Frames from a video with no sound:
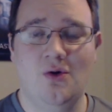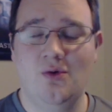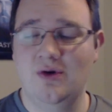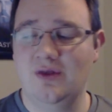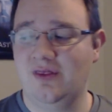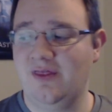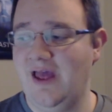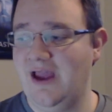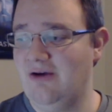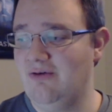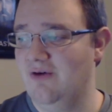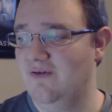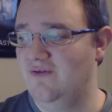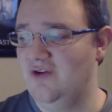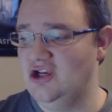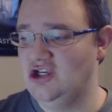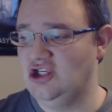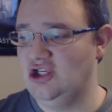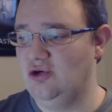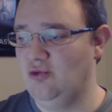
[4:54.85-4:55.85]
If you go with
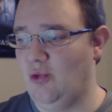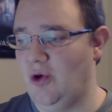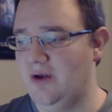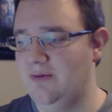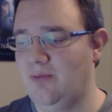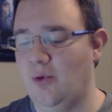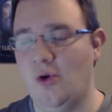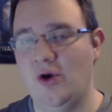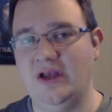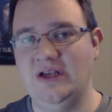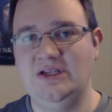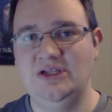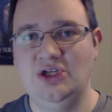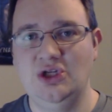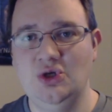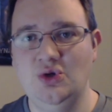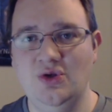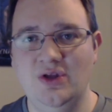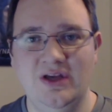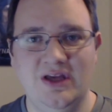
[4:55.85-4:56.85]
like revision
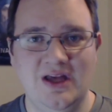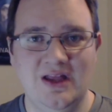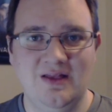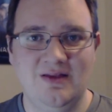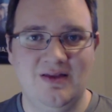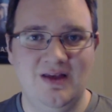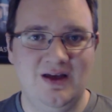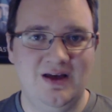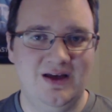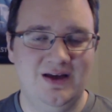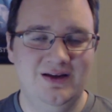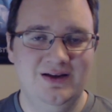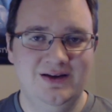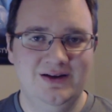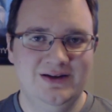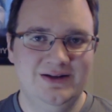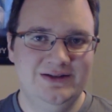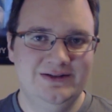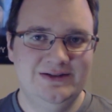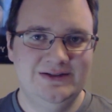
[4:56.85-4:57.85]
1.2, you get
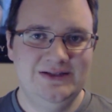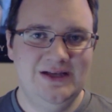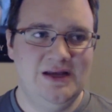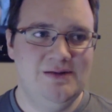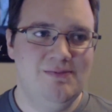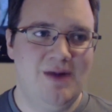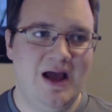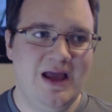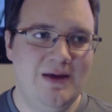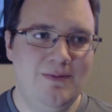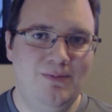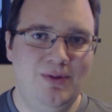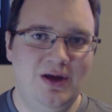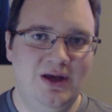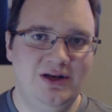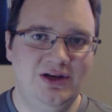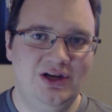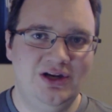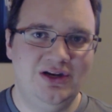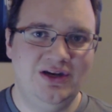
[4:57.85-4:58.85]
the, in my
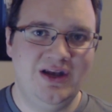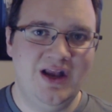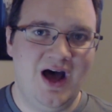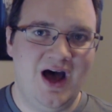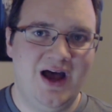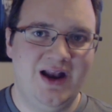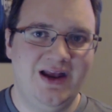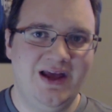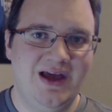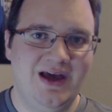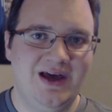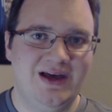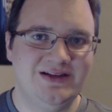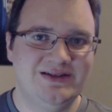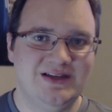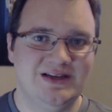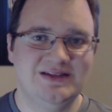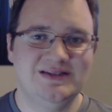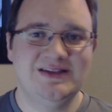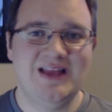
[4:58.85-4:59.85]
opinion, not
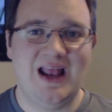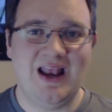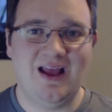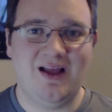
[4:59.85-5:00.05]
as